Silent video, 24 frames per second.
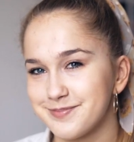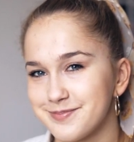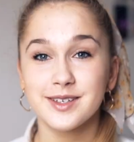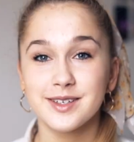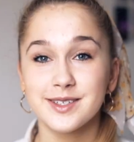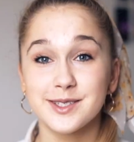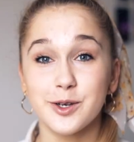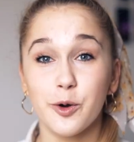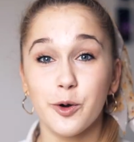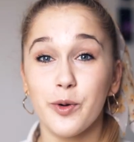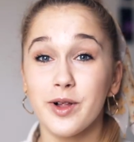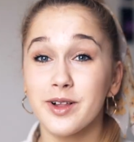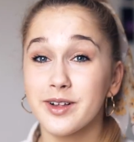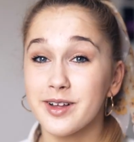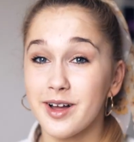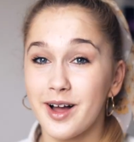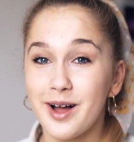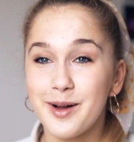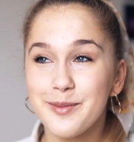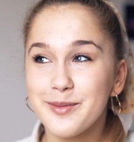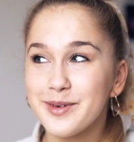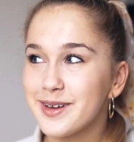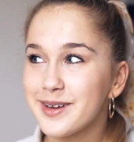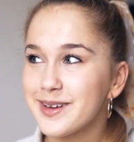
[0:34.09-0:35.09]
So
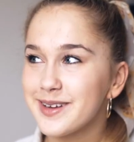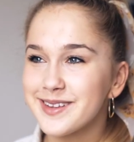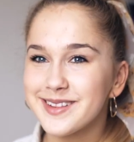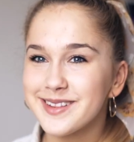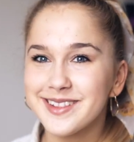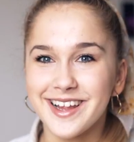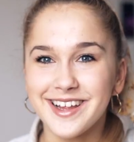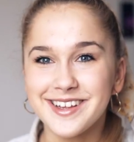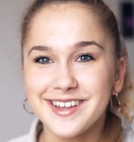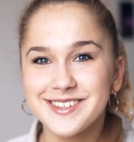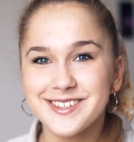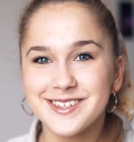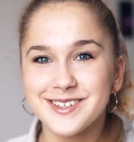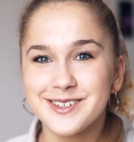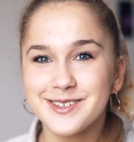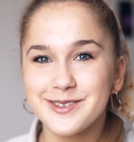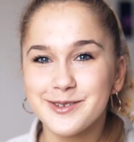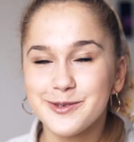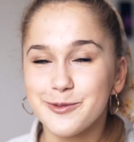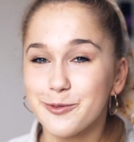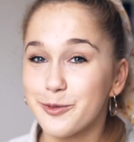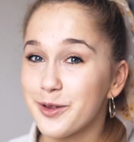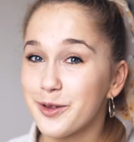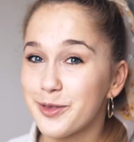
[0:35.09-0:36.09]
welcome in London
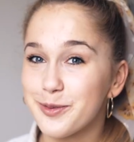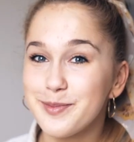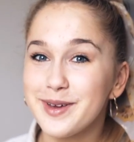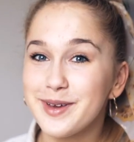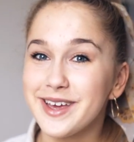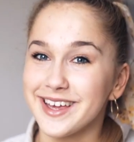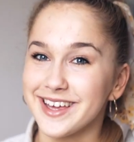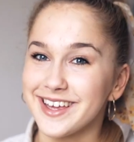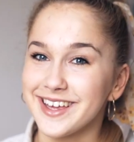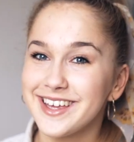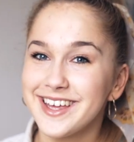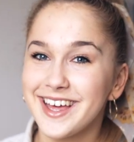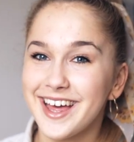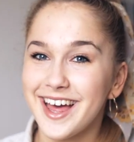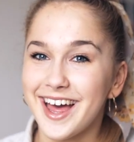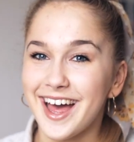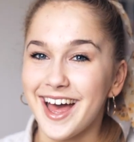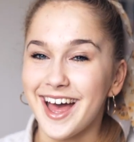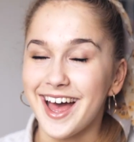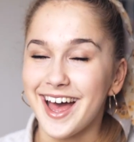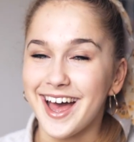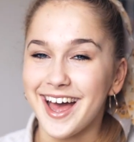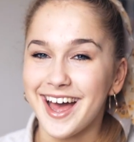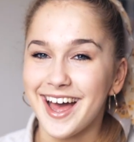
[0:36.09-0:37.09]
with me,
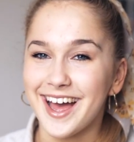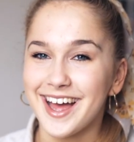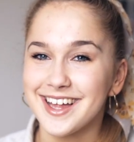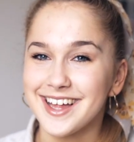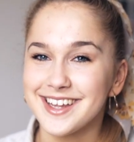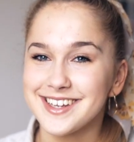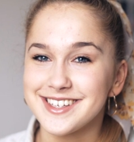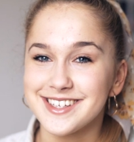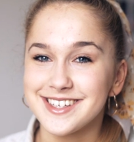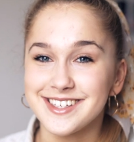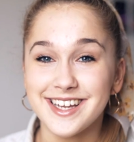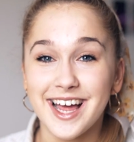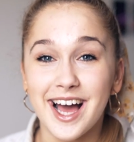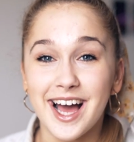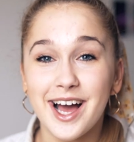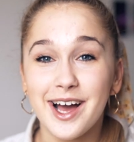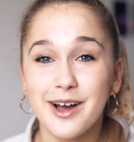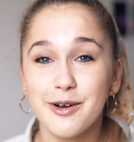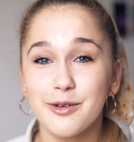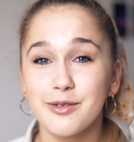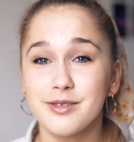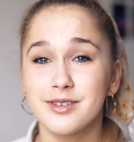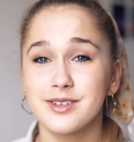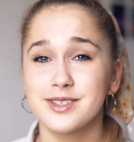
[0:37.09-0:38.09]
and
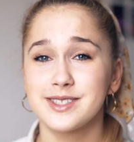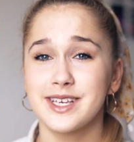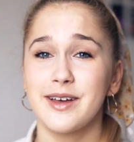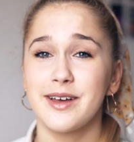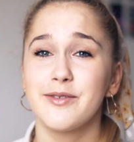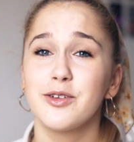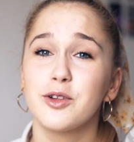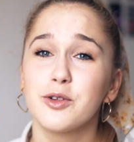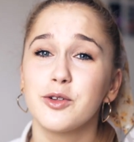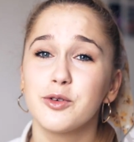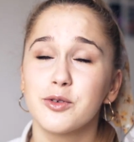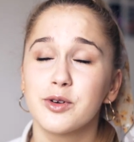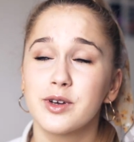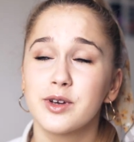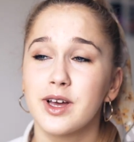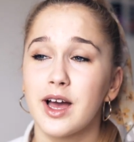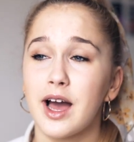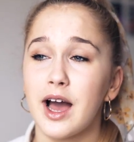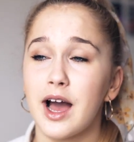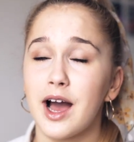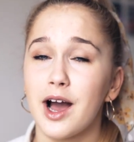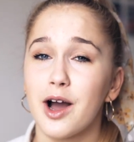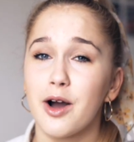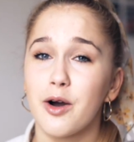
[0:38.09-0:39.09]
now let's have a look
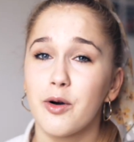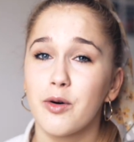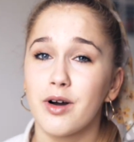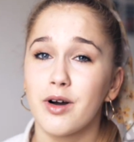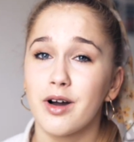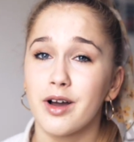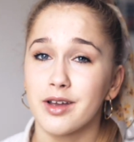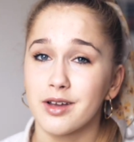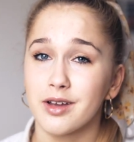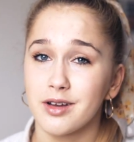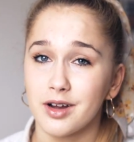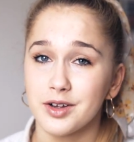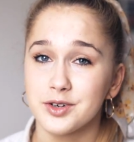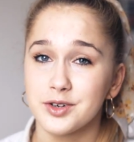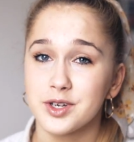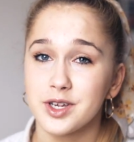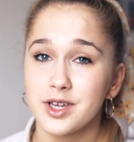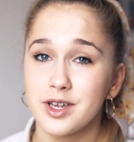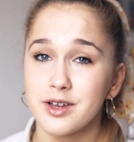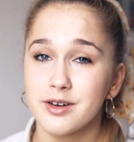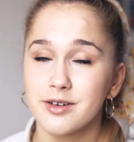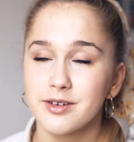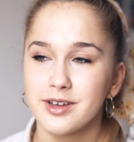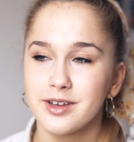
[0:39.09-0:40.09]
how I got
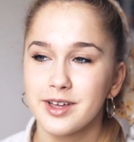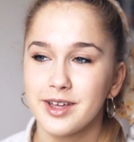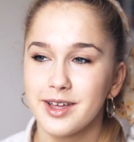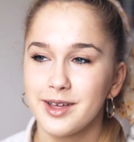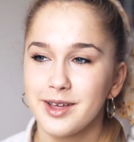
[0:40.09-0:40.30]
here,